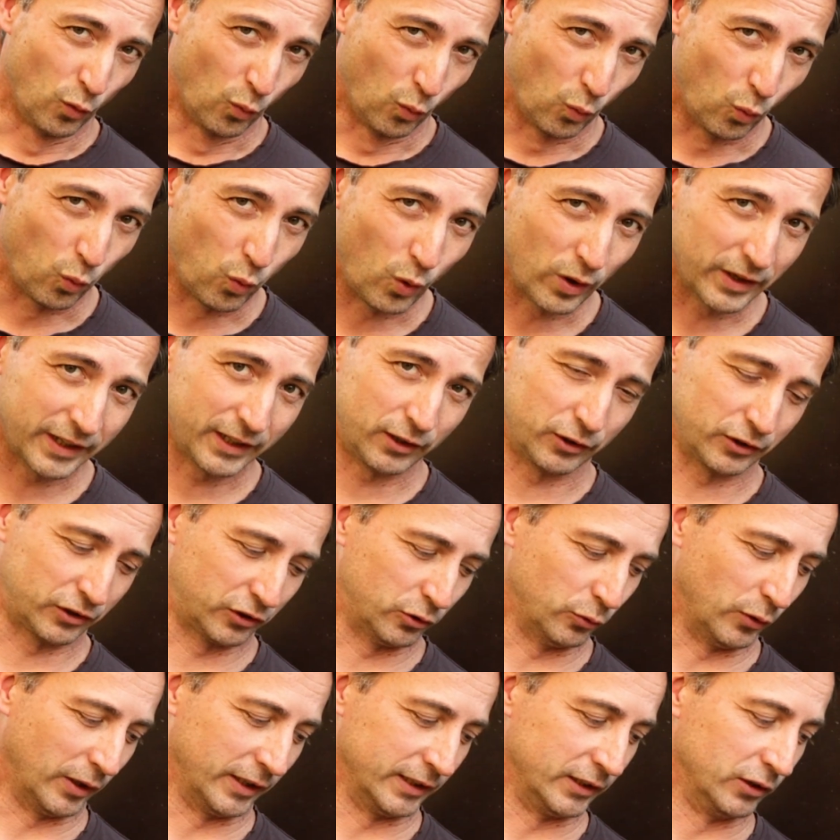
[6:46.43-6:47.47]
What else
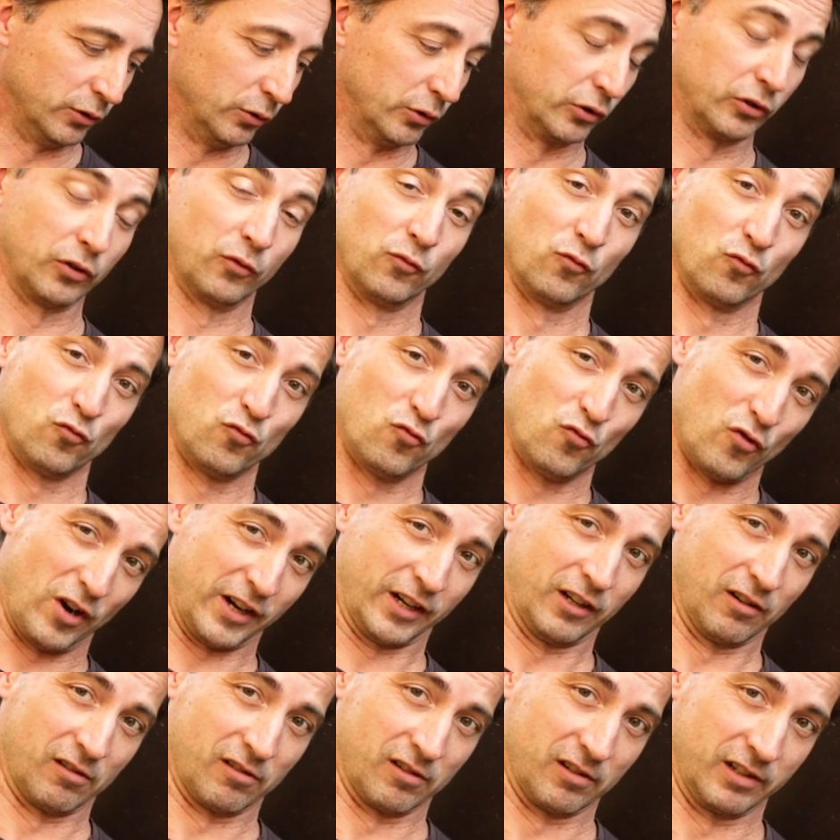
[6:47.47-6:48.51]
do I use
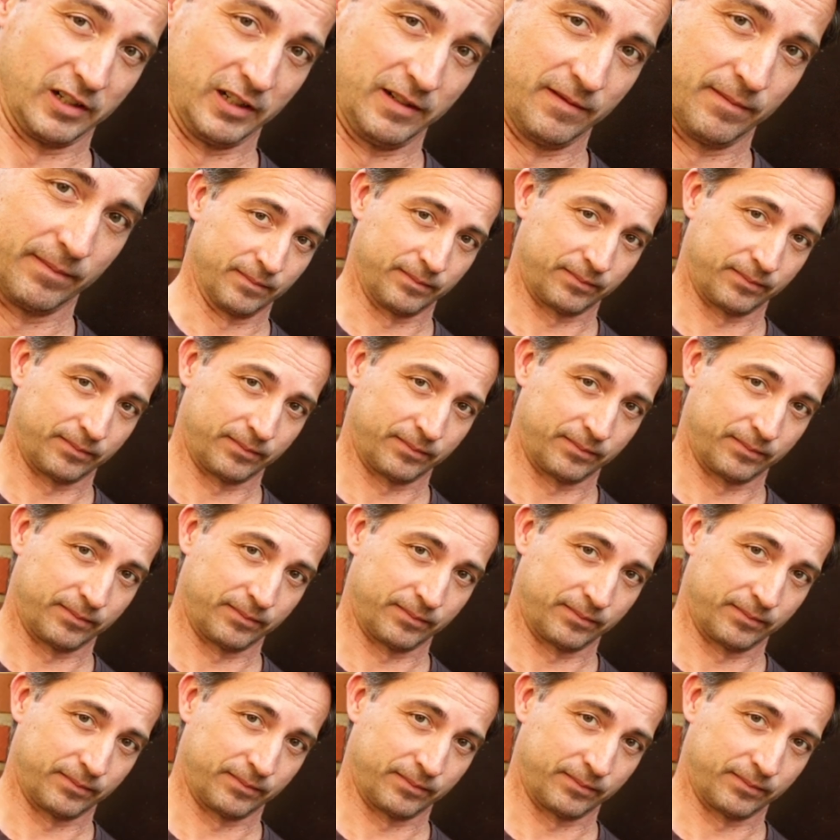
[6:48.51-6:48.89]
regularly?